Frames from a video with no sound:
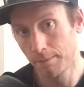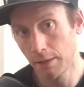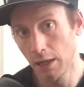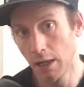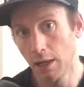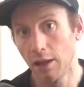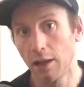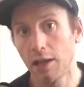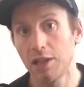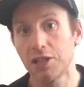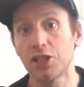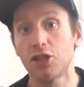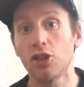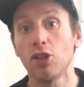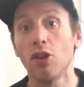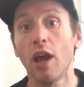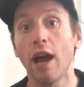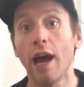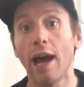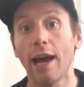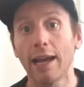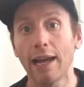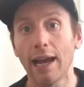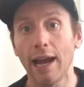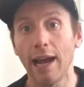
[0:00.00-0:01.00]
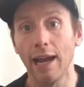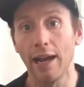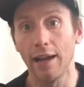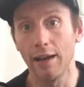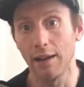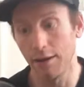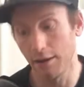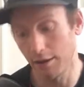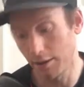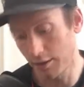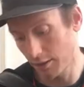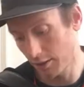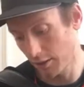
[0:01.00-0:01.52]
let's do that again.
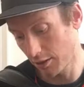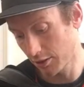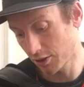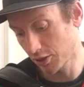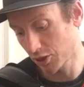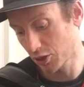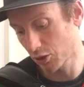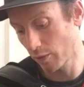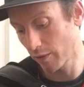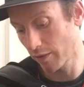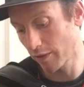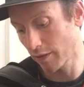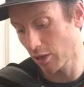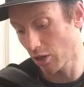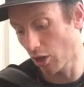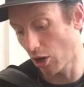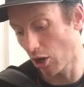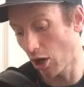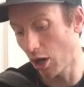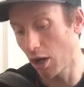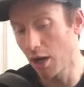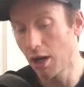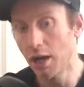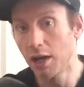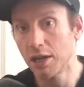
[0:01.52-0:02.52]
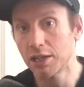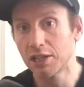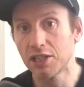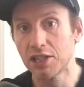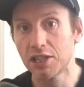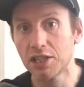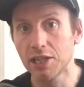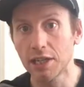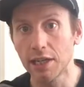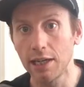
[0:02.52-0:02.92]
So we've got C,